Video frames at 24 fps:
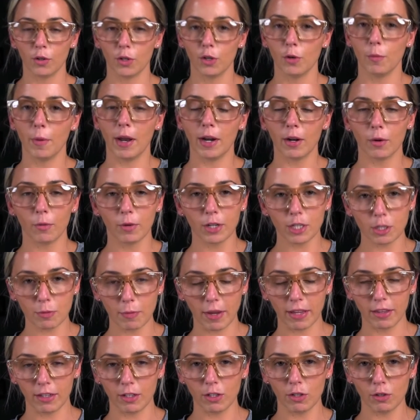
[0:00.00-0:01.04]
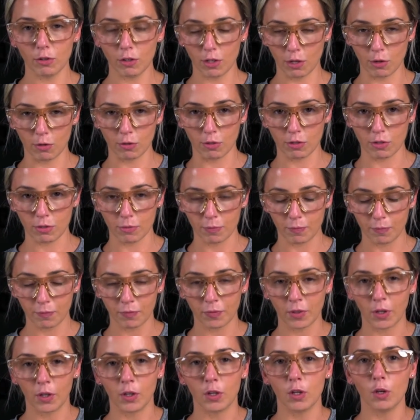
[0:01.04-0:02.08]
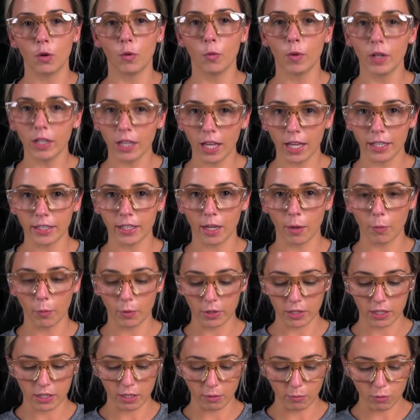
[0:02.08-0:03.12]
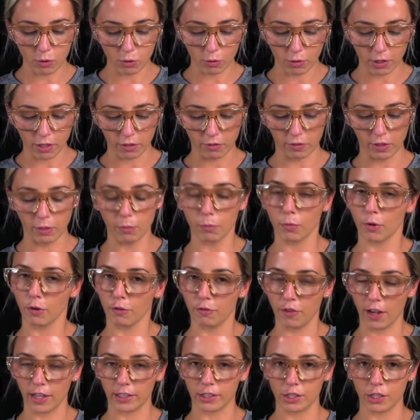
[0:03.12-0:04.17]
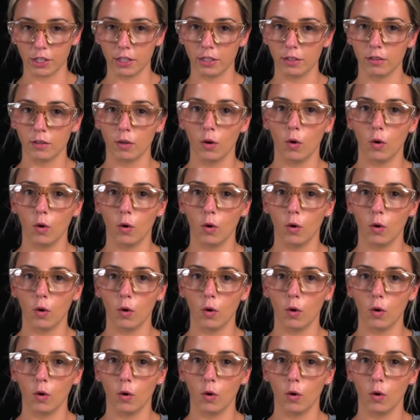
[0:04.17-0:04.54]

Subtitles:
no matter which method you use, you will end up with some sort of imperfection